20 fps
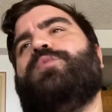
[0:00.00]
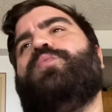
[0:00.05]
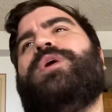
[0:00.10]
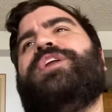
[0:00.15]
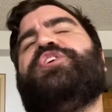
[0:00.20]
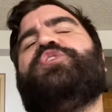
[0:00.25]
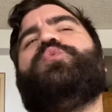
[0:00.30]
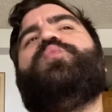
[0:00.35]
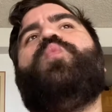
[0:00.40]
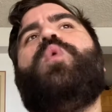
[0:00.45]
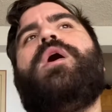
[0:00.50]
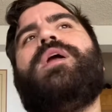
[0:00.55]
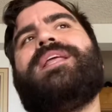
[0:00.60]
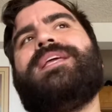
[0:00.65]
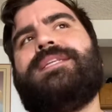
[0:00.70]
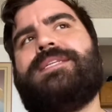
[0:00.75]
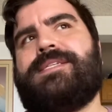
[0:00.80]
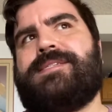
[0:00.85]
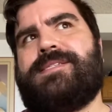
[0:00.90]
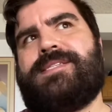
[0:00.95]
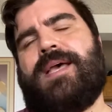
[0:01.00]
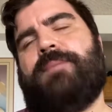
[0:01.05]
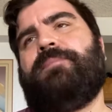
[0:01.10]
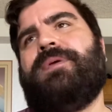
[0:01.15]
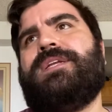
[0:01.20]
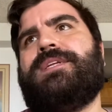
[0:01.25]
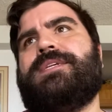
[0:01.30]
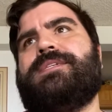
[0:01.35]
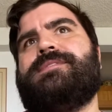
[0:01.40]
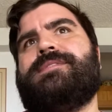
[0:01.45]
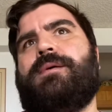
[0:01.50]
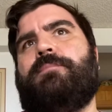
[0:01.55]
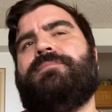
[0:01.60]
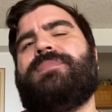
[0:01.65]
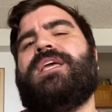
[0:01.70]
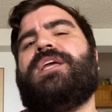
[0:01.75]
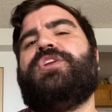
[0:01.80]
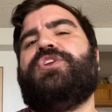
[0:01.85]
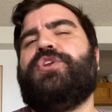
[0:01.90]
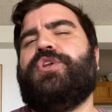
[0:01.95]
when you're wanting to step into
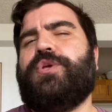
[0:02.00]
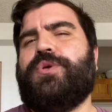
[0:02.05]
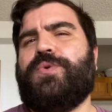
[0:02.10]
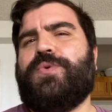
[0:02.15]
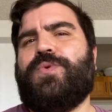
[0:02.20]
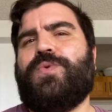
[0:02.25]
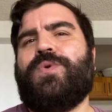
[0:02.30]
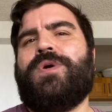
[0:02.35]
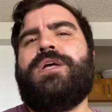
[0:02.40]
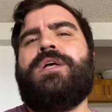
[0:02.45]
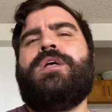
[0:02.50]
something new,